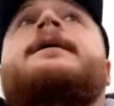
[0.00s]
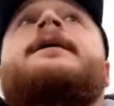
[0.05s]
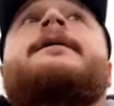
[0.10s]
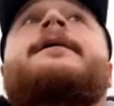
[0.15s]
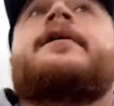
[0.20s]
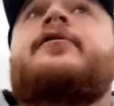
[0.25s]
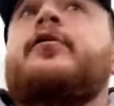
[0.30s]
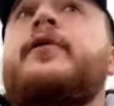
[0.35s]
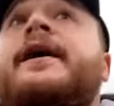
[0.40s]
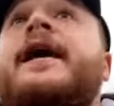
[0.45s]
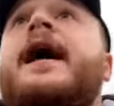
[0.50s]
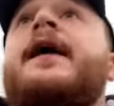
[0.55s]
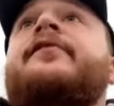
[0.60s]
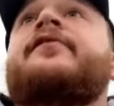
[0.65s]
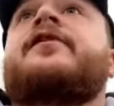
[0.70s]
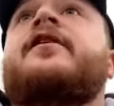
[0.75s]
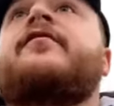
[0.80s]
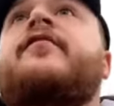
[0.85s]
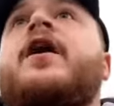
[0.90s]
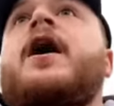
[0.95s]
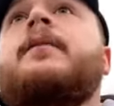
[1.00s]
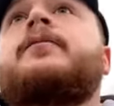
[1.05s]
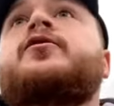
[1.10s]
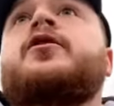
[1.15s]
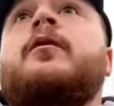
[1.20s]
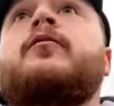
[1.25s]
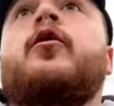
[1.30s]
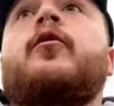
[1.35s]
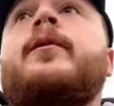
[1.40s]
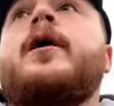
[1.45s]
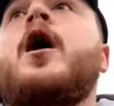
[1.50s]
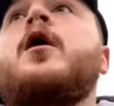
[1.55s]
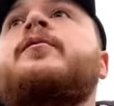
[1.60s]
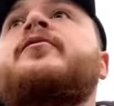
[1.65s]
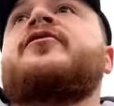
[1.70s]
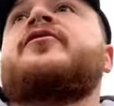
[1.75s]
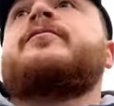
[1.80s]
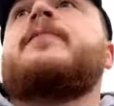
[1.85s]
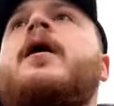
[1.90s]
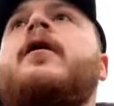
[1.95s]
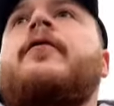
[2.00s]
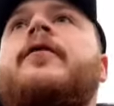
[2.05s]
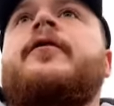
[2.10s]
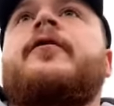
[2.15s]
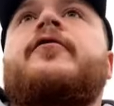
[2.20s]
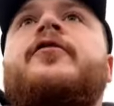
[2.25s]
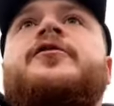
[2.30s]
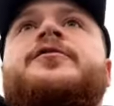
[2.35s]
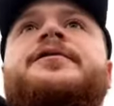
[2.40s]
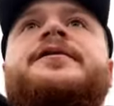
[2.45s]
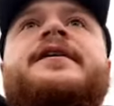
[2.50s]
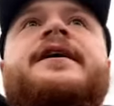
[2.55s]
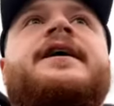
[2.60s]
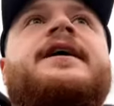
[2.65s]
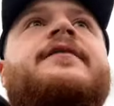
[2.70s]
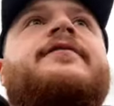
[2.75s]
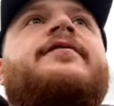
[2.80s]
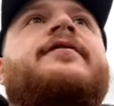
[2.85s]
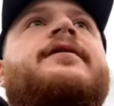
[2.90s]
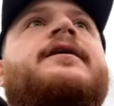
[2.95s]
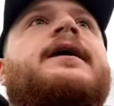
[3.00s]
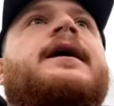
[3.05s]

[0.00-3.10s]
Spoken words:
this weekend. So the farm shop will be open tomorrow on Christmas Eve,